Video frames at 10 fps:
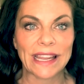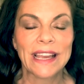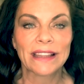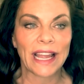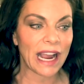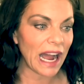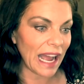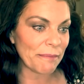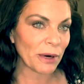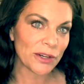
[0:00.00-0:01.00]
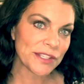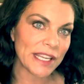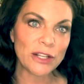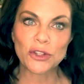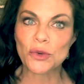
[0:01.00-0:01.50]
Like I personally
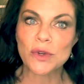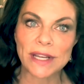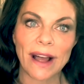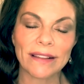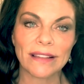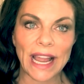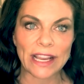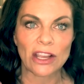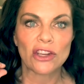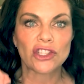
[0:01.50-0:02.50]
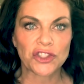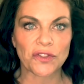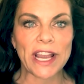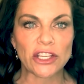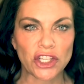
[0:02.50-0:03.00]
do not like
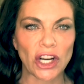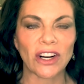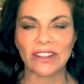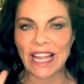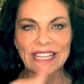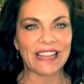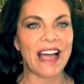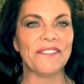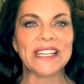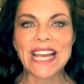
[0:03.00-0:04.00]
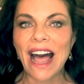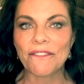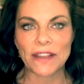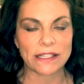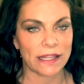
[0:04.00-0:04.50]
straight sugar, like Laffy
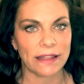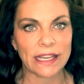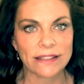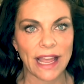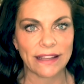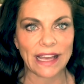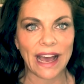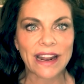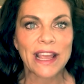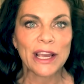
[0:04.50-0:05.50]
Taffies and things like that.